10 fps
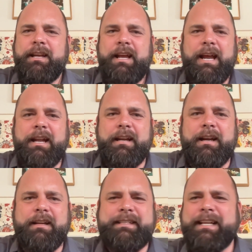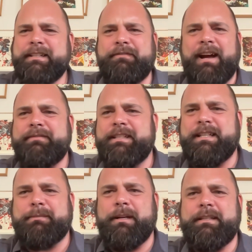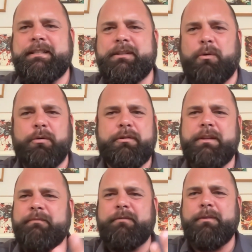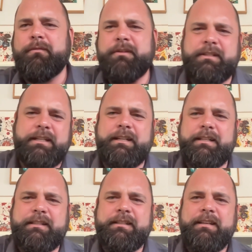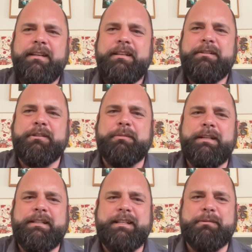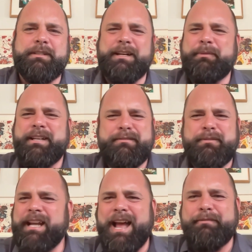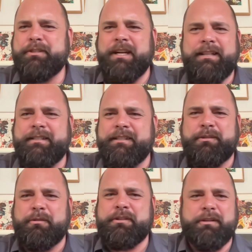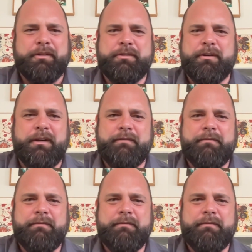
And it takes 5-6 months to order them from overseas. So it's one of these things where it's like we didn't really have a chance to source an alternative.